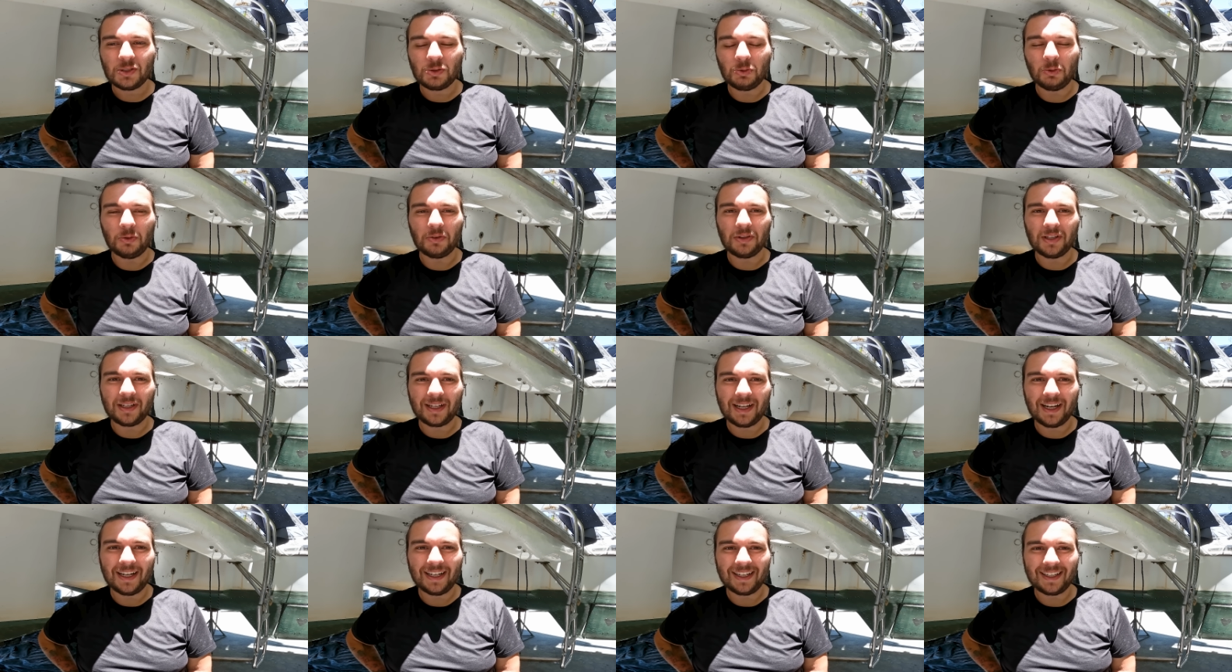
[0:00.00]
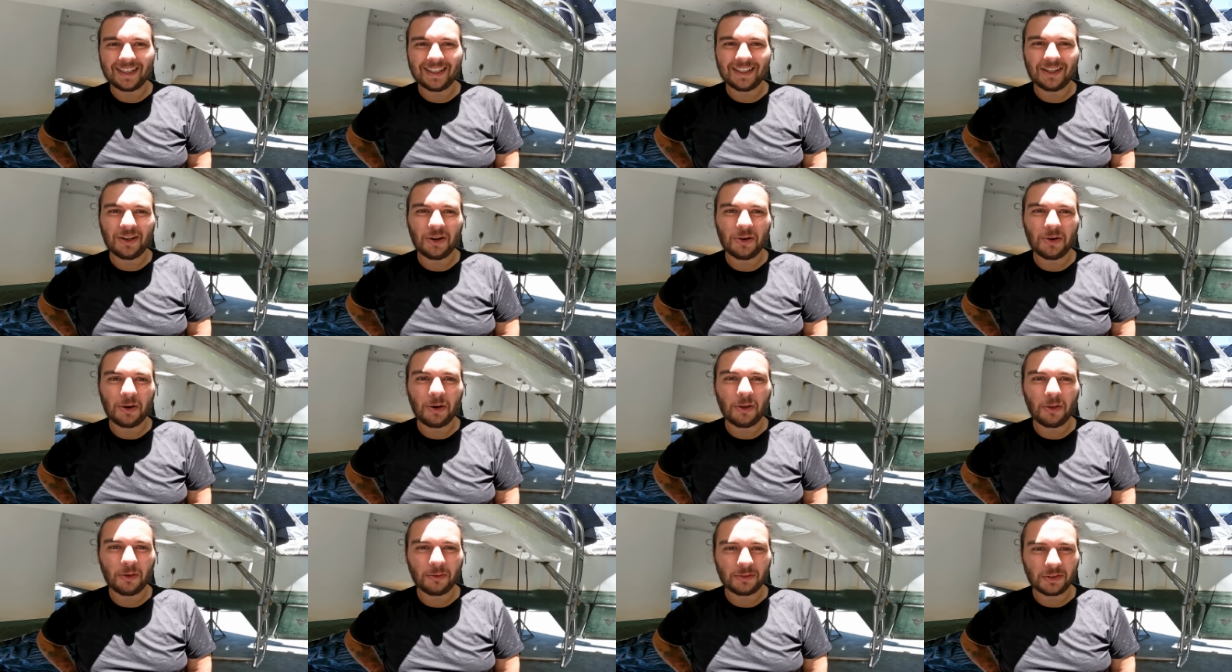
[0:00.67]
tool that kind of can
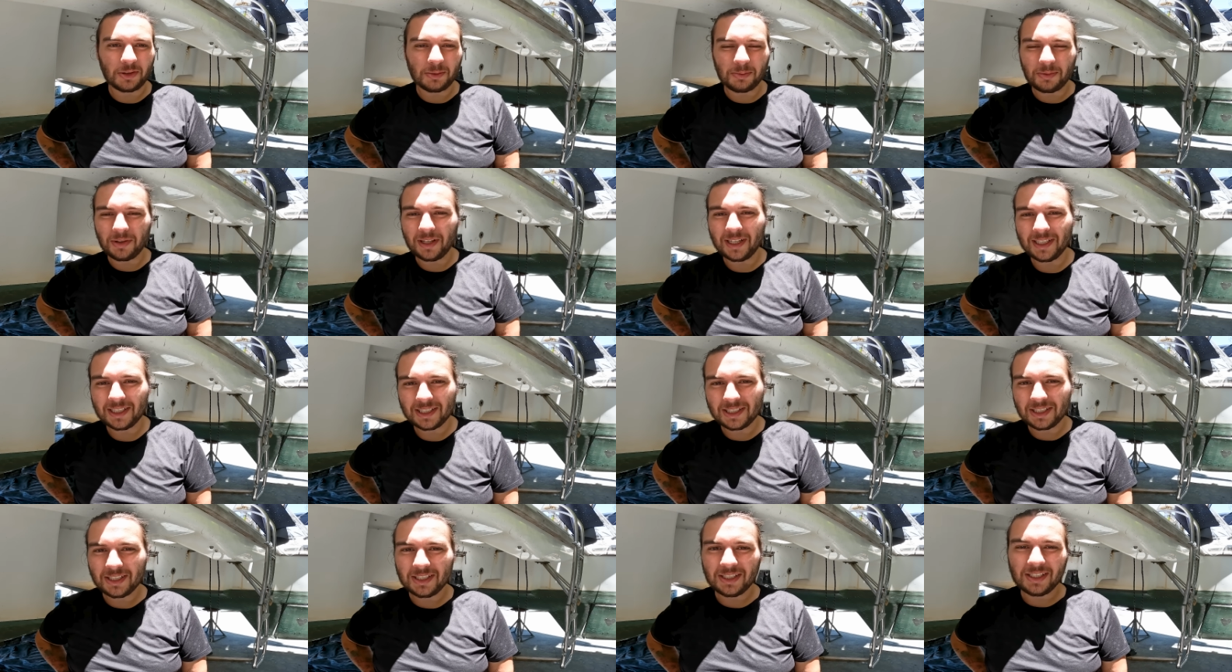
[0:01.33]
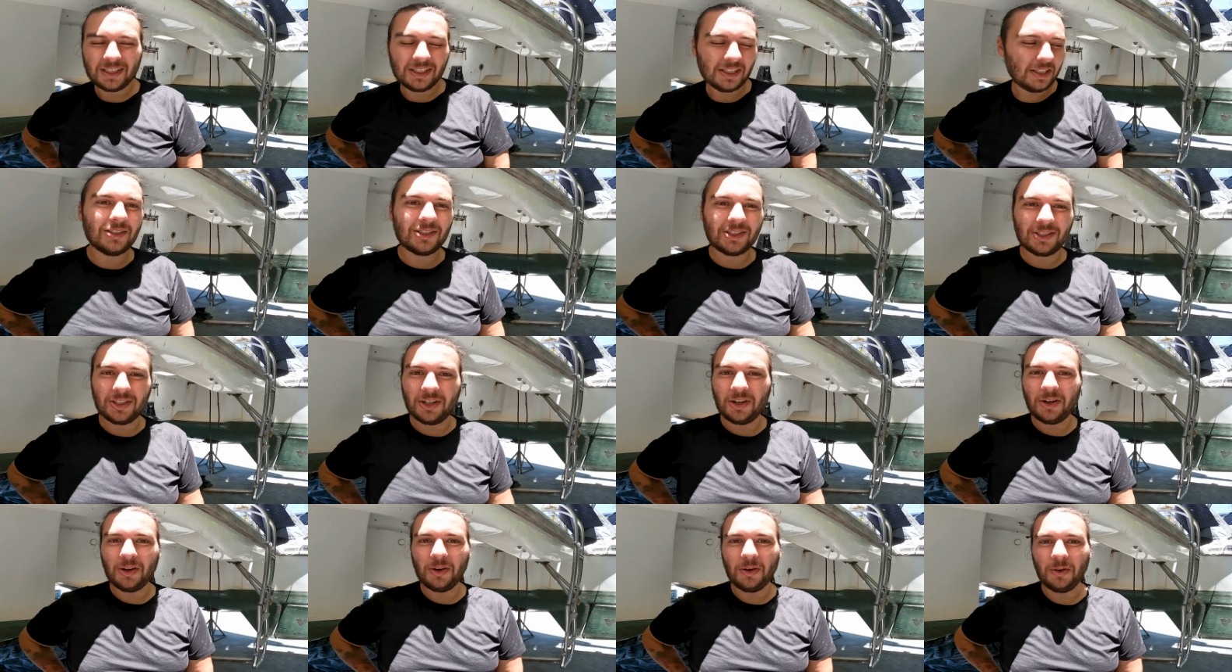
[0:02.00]
go all over the place.
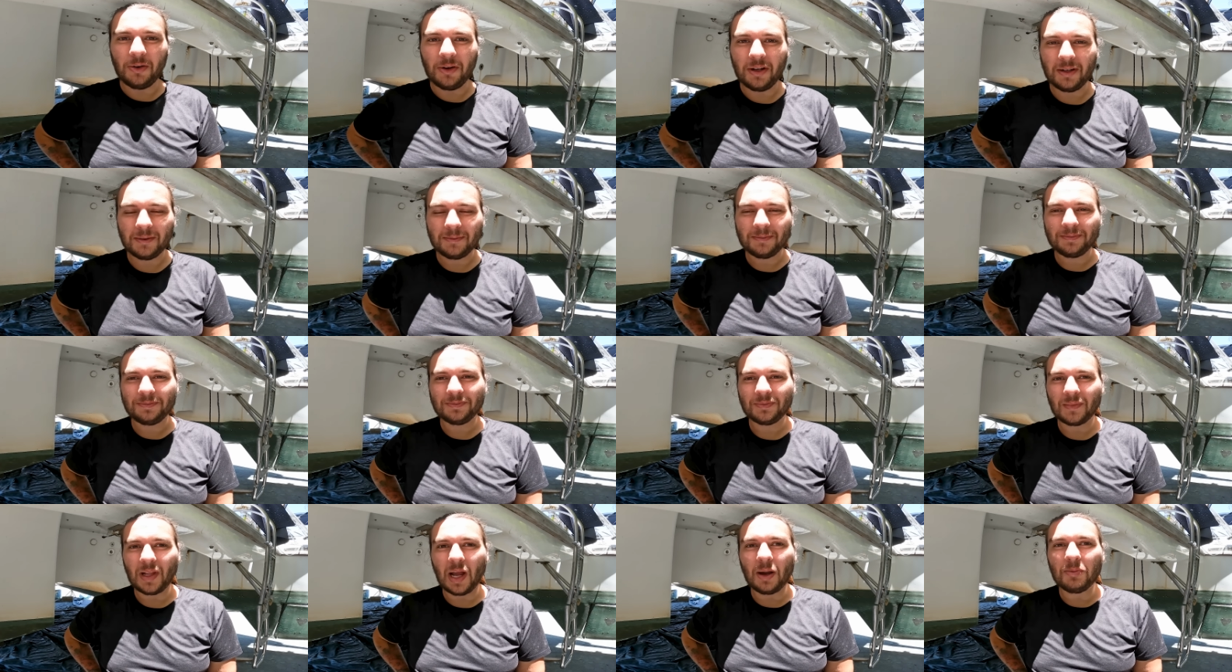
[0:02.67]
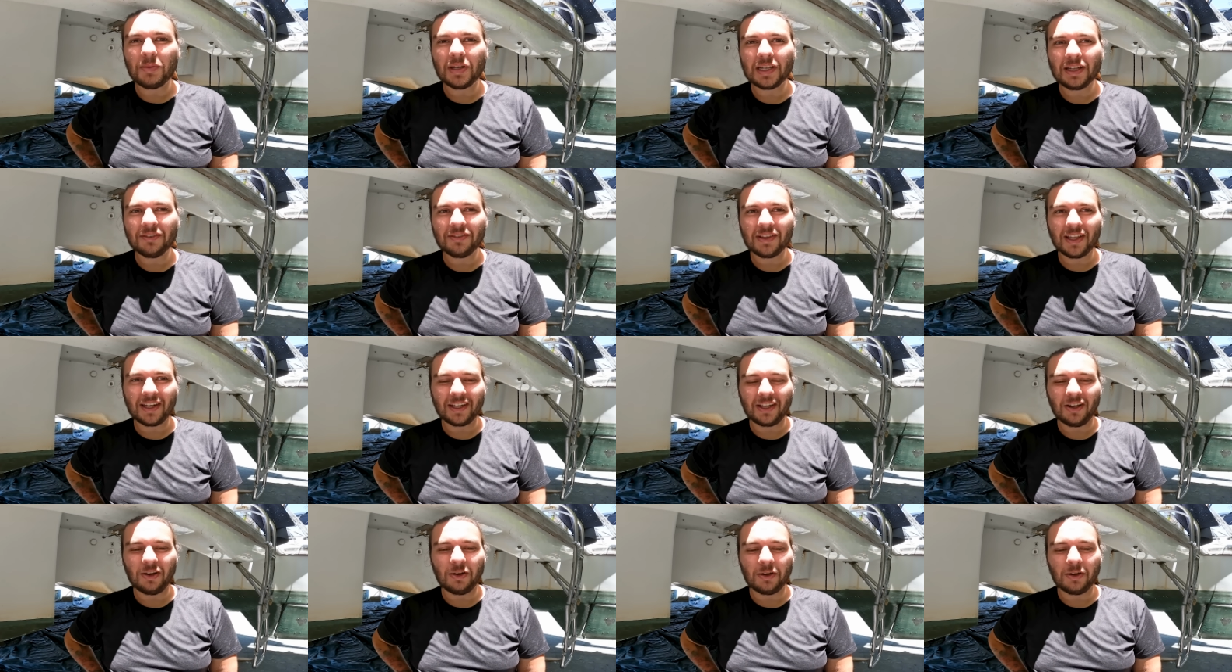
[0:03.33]
So I'm gonna give that